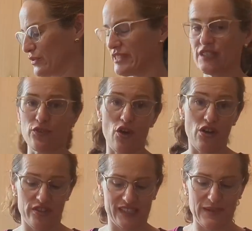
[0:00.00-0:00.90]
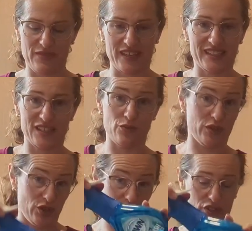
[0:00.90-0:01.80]
use this for all the same things that you
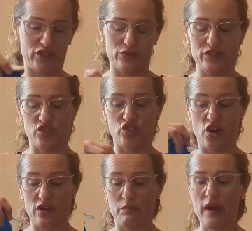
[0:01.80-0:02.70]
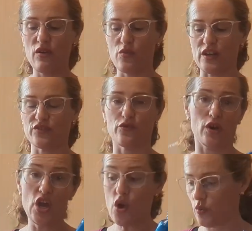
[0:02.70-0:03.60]
would usually use Dawn Powerwash
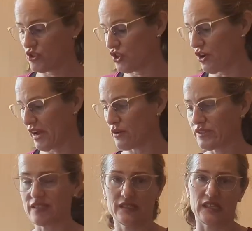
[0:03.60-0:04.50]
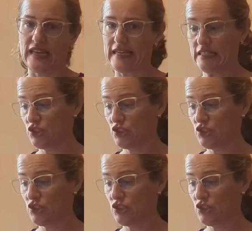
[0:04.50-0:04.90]
for, which in our house is like